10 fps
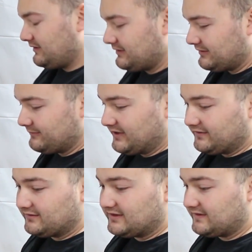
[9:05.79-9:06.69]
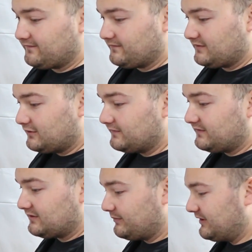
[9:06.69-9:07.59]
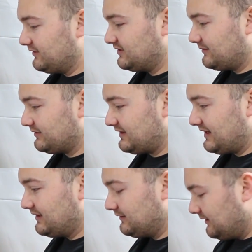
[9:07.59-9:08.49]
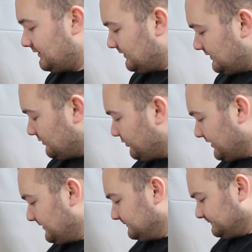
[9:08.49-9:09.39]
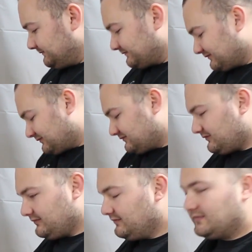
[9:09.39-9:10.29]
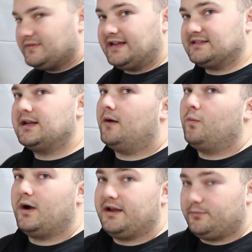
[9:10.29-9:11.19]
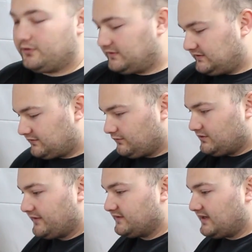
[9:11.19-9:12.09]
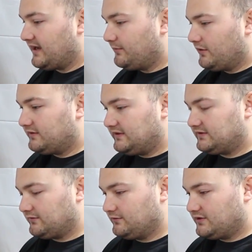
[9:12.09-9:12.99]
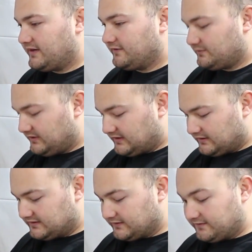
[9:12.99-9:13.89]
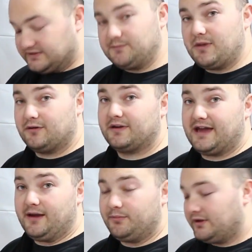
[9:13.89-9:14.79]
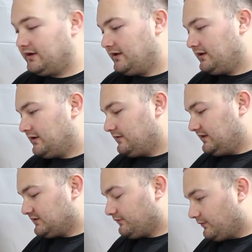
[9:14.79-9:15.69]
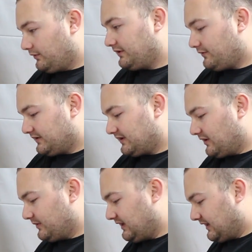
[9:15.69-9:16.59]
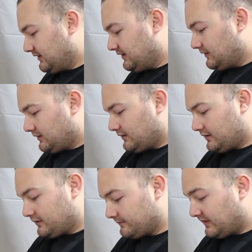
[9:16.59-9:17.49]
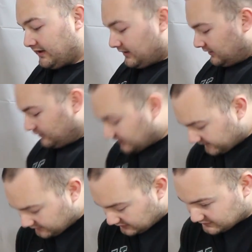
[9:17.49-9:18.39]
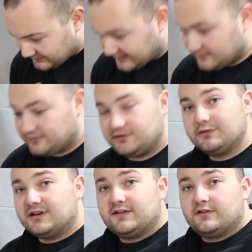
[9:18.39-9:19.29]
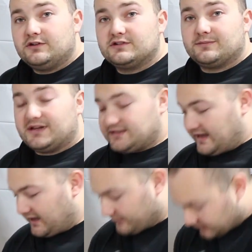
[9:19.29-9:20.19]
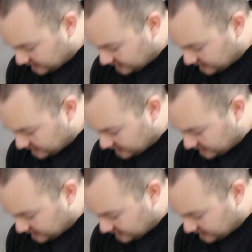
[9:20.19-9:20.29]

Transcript: Um, I think they could have done a better job with that, but that's not why I bought these screwdrivers. I bought these screwdrivers because of this metal cap. These are really going to come in handy. Um, you can even use them, you can even use them as a hammer.